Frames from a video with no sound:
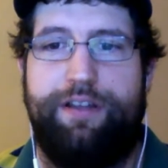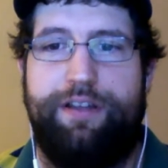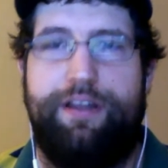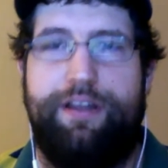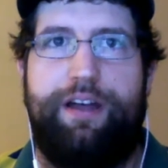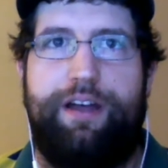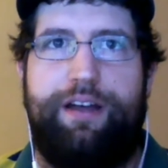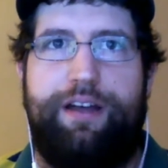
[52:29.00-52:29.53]

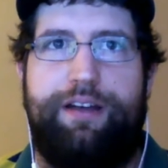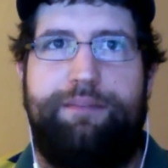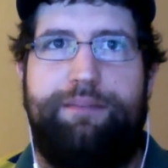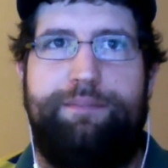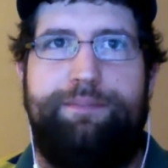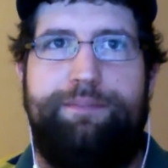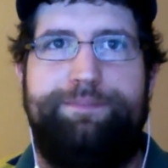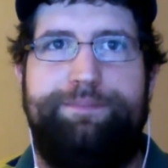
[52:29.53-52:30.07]

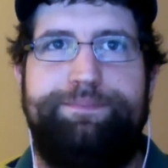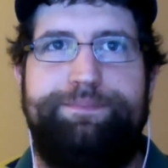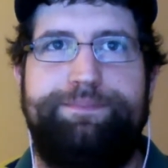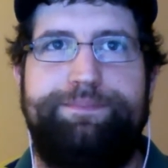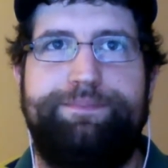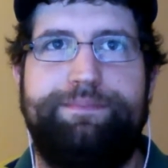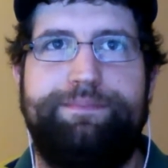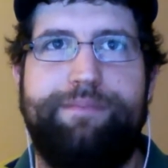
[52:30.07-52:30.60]

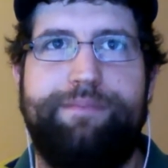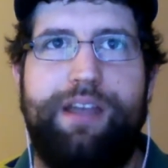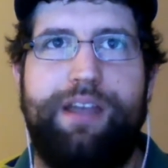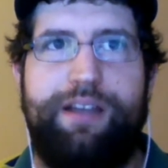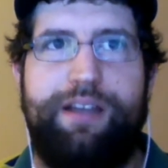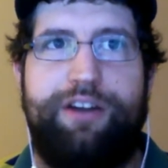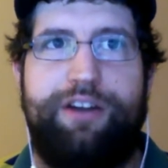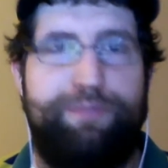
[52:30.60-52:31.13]

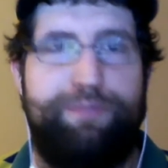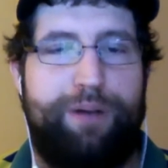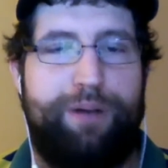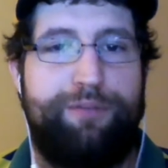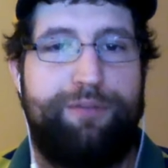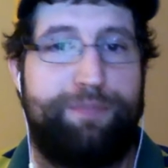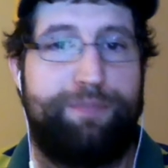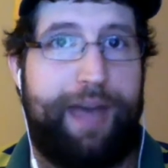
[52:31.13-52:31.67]
Carson
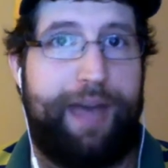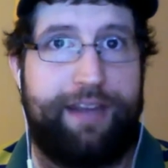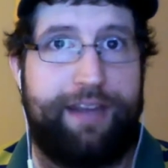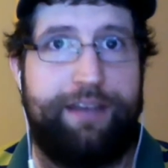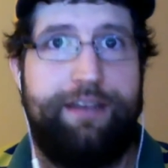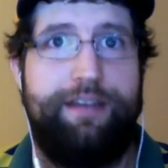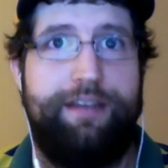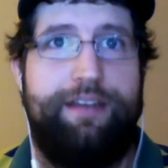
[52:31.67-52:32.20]
Palmer's
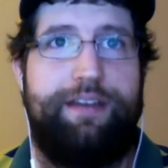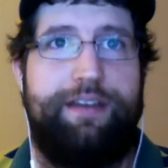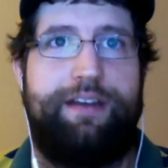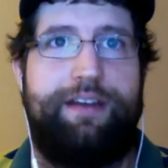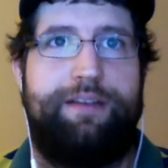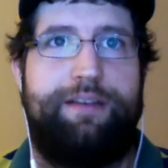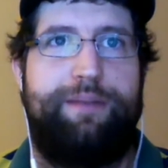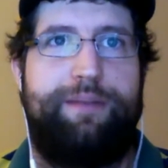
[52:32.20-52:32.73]
back,
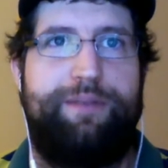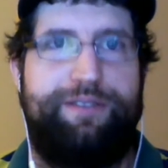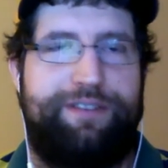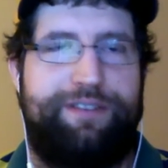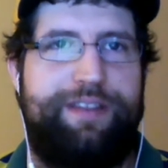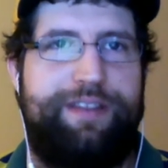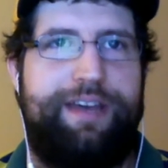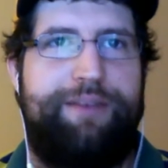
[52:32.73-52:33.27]
and we
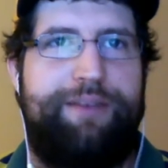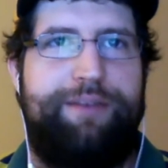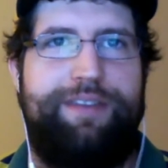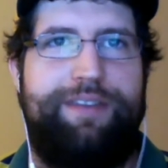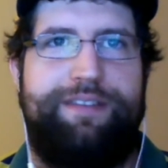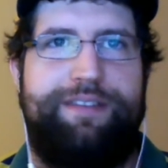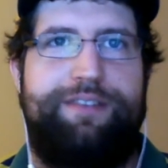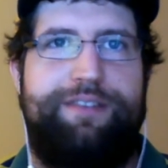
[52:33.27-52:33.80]
saw that with
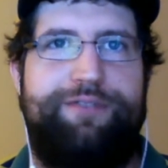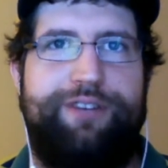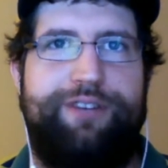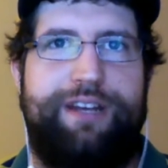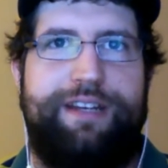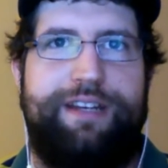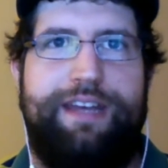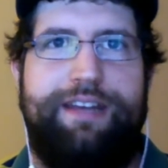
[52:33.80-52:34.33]
his 6 for
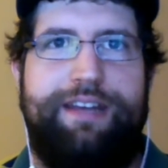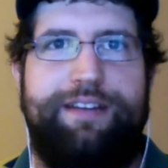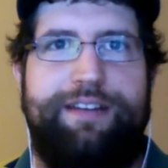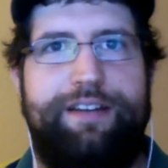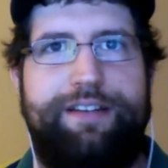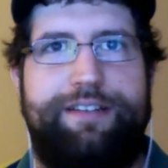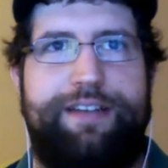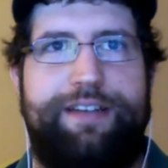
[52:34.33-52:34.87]
98 and a
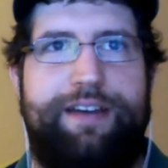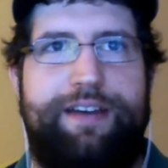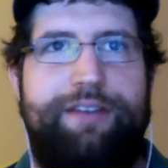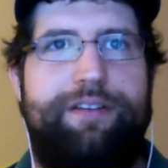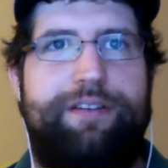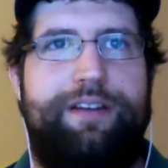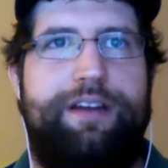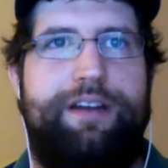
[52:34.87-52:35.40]

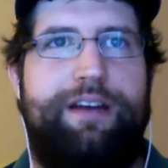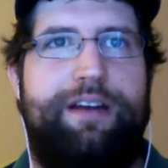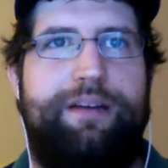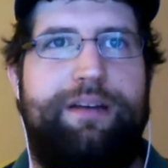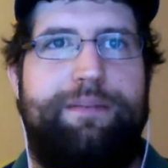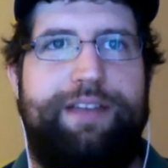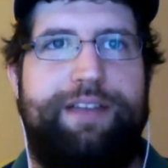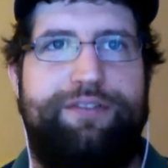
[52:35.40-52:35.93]
touchdown
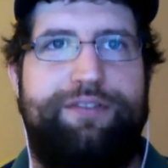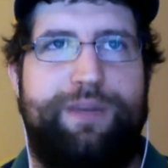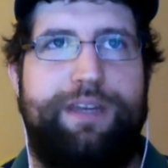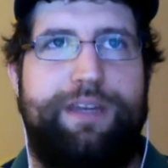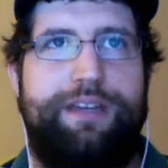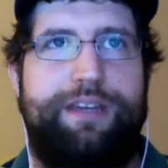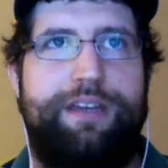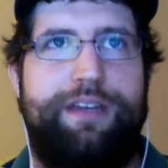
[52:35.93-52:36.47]
last
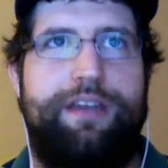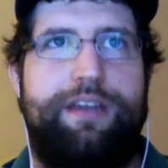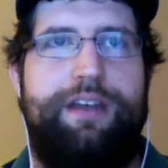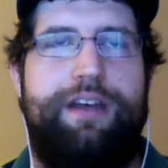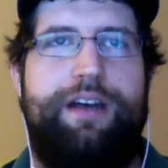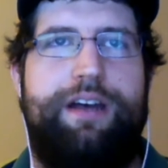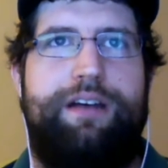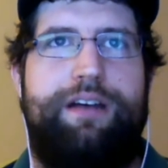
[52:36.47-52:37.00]
week.
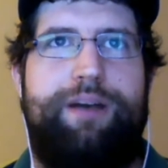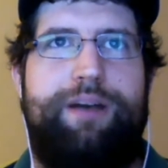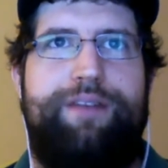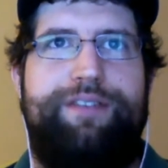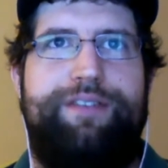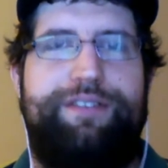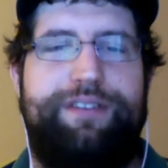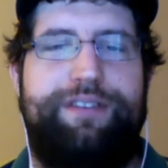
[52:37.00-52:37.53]

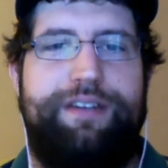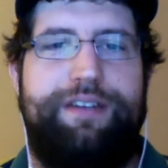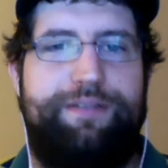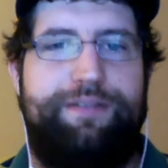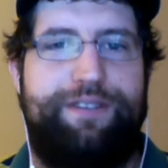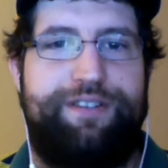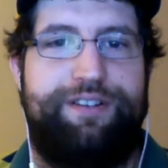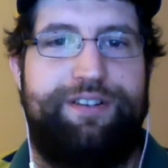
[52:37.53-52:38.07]
Obviously,
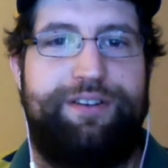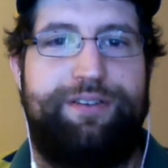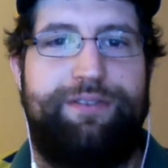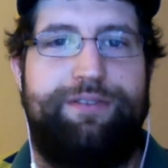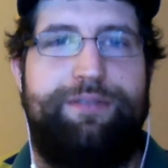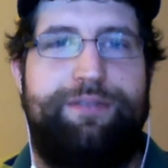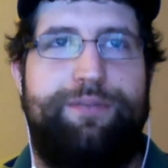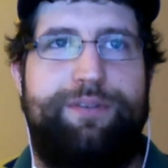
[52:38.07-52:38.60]

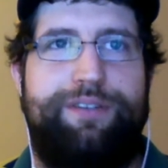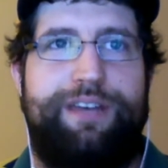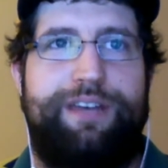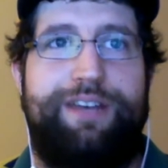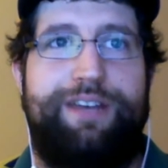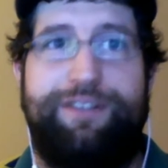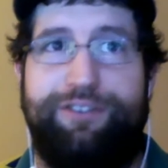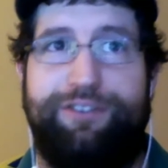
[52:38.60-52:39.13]
Fitzgerald was
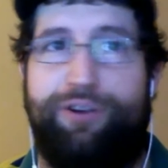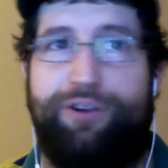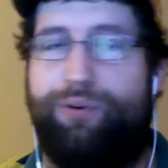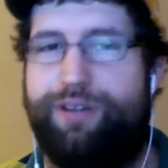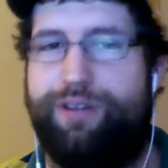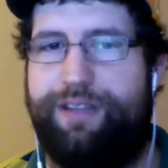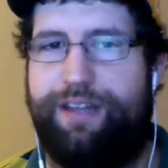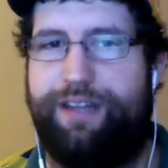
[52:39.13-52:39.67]
kind of
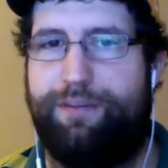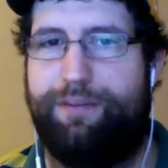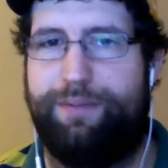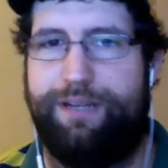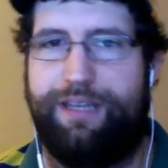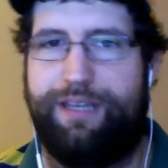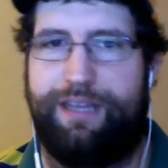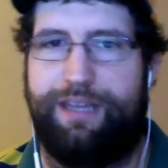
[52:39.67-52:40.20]
ignored in that
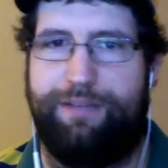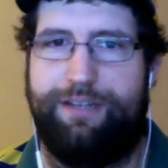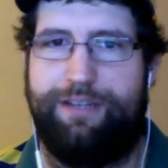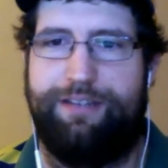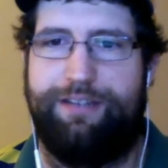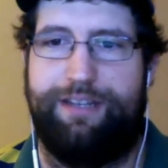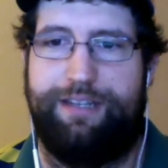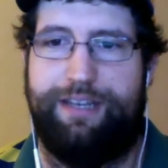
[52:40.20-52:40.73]
opening game
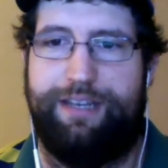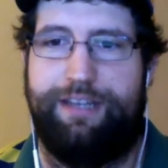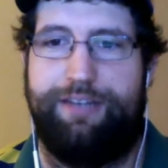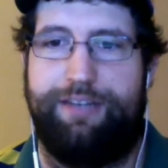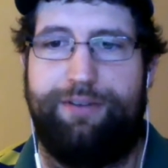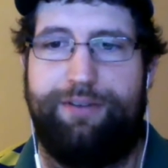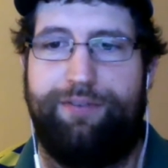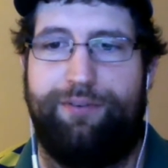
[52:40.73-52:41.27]
against San
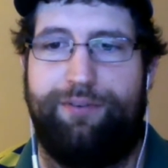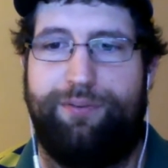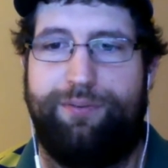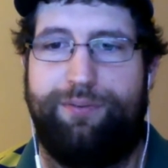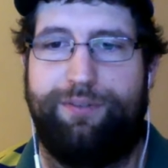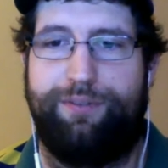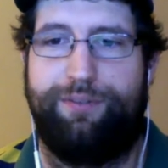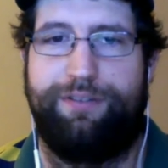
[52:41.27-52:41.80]
Diego, and everyone
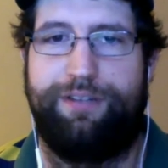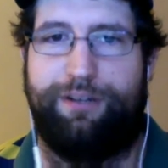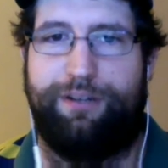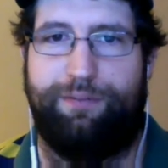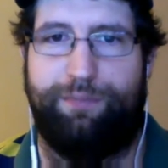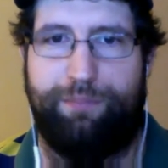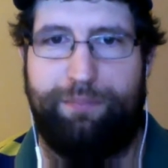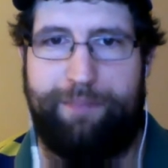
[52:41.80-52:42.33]
was
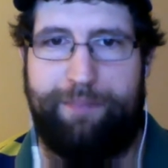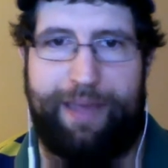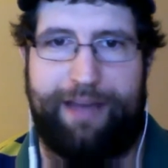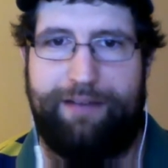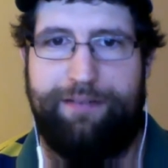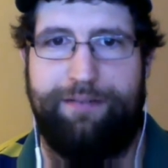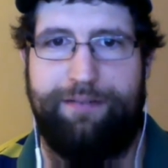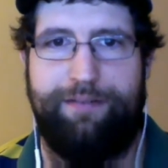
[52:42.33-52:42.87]

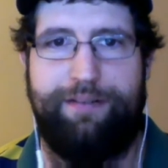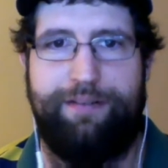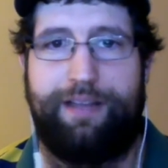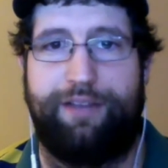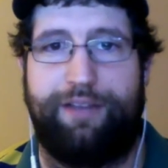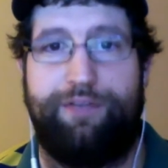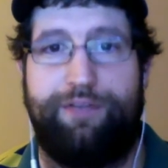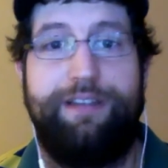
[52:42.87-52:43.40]
mad
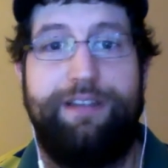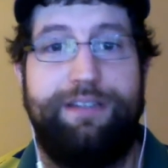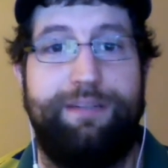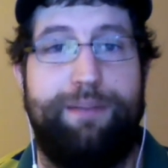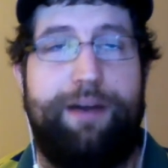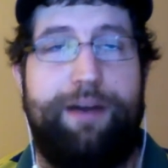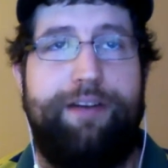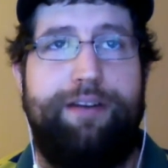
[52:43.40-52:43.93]
like crazy
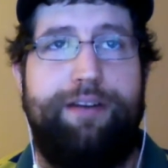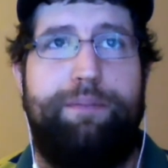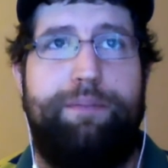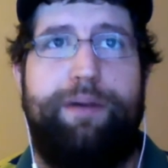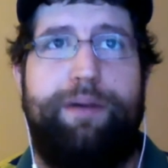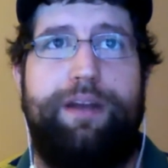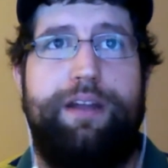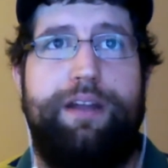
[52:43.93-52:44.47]
about it.
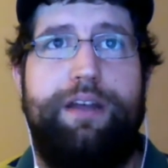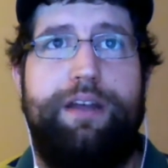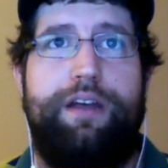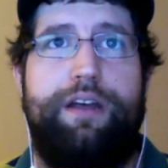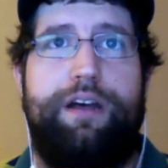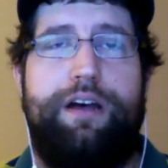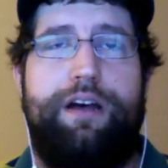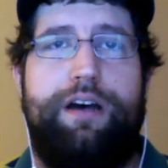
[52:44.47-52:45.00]
But
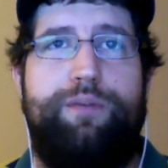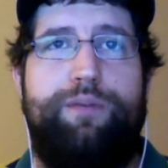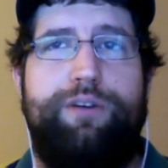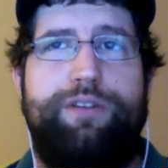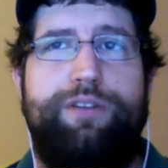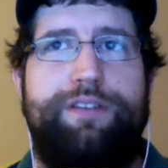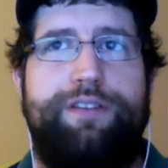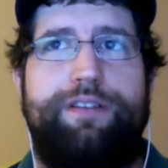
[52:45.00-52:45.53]
what are
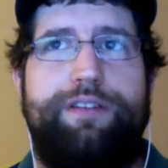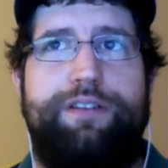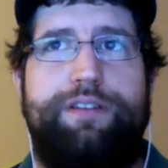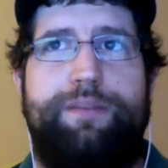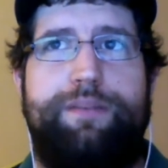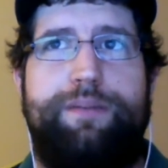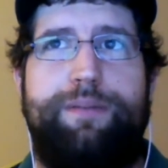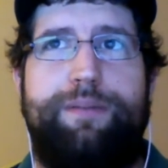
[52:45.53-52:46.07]
your thoughts
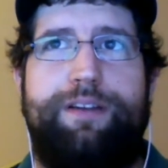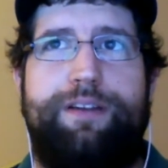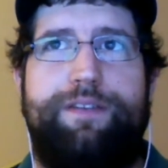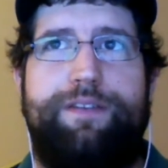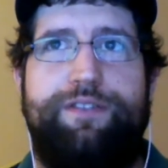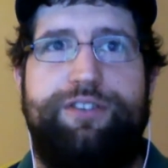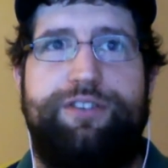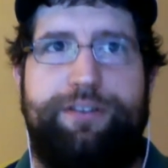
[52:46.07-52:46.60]
on maybe Larry
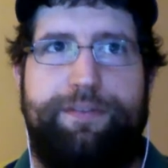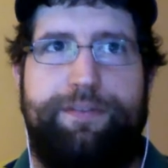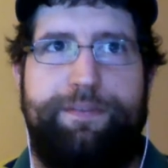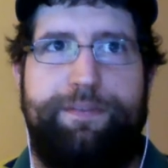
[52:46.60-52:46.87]
Fitzgerald?